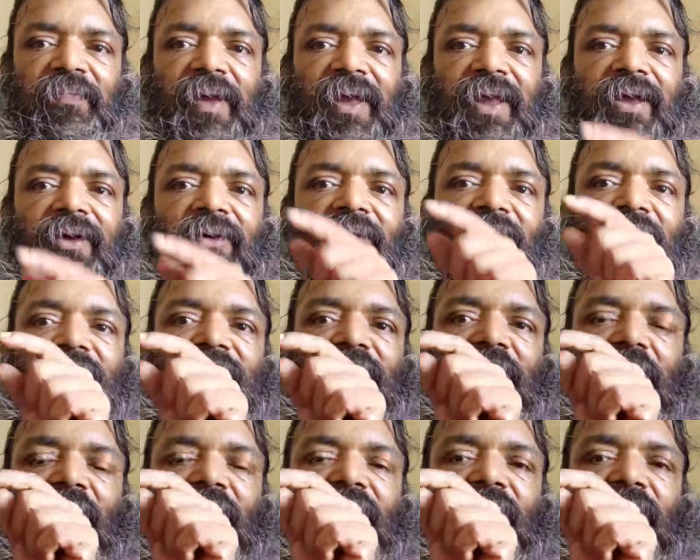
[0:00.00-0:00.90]
P
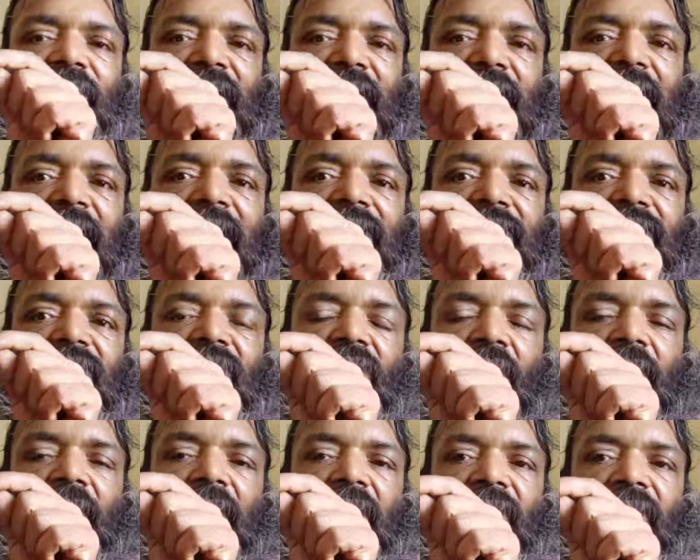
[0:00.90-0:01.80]
correspond to x
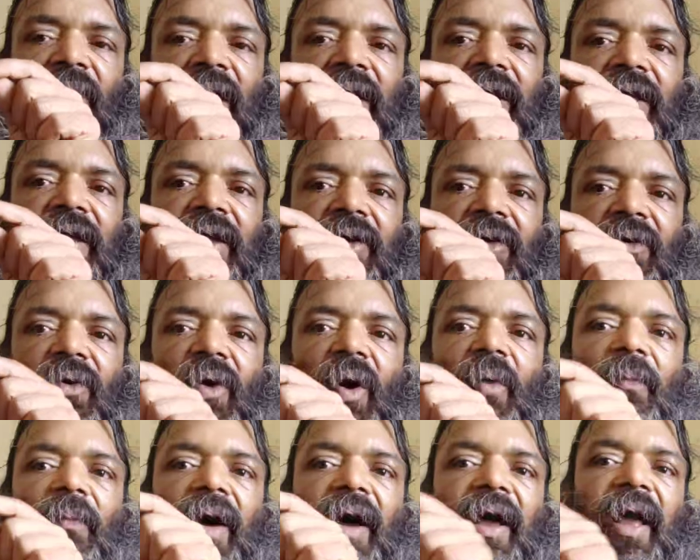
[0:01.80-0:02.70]
comma y
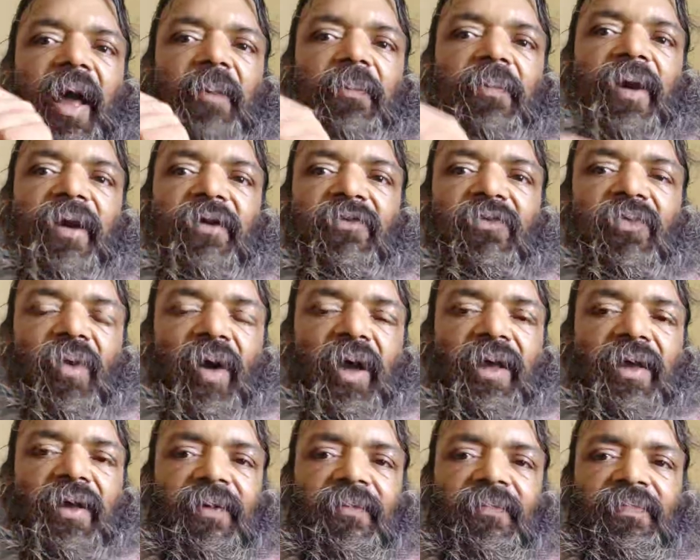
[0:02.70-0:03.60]
comma
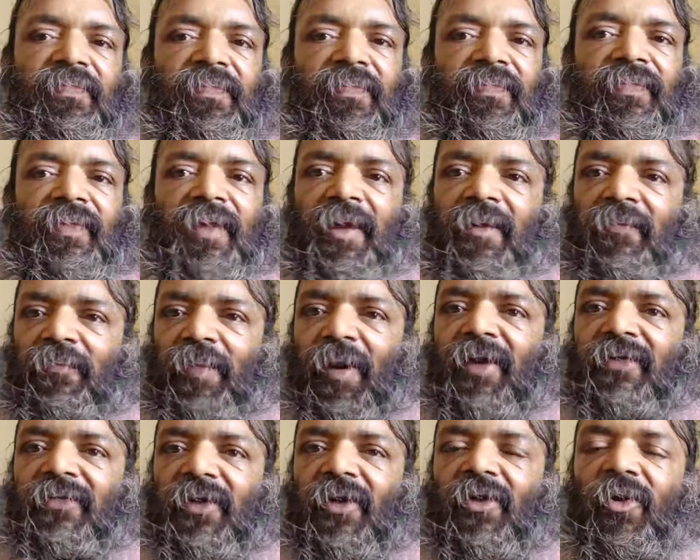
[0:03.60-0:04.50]
fxy.
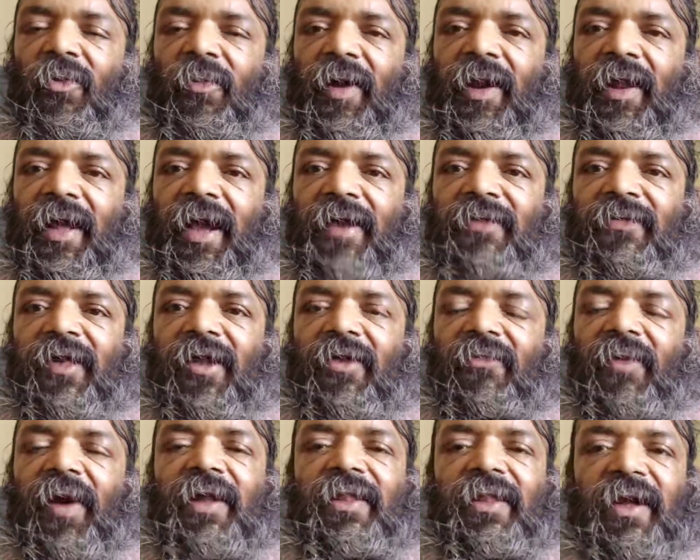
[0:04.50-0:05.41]
Function over x
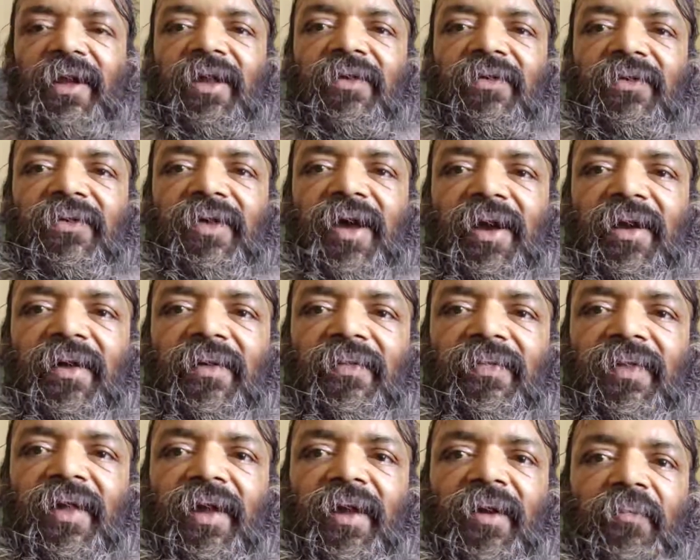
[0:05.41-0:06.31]
and y, that is z.
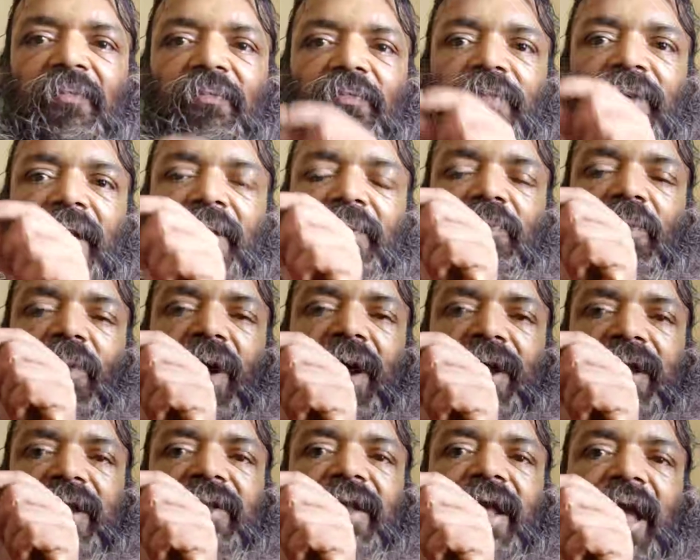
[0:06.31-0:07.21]
P
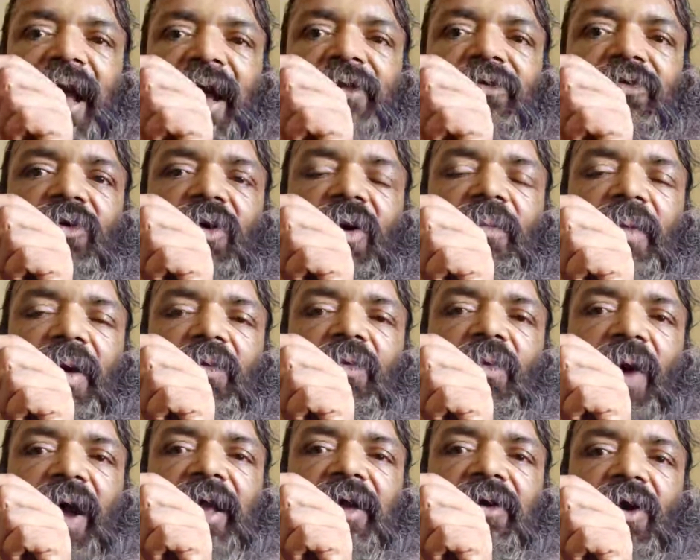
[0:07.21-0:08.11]
point is x comma
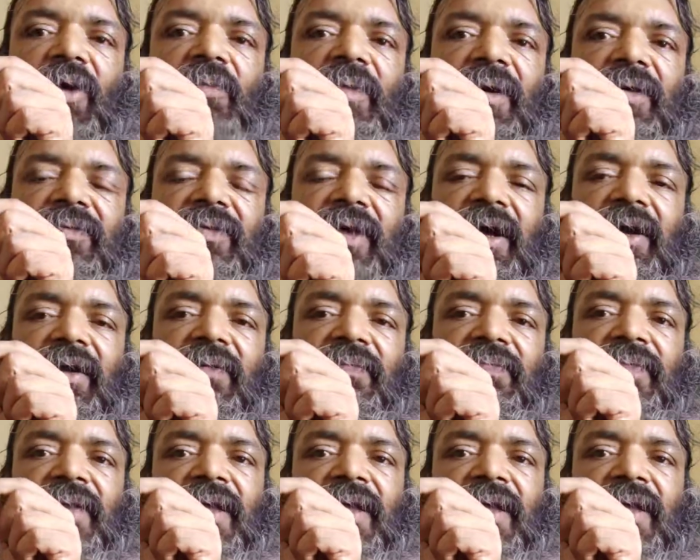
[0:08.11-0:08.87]
y comma z.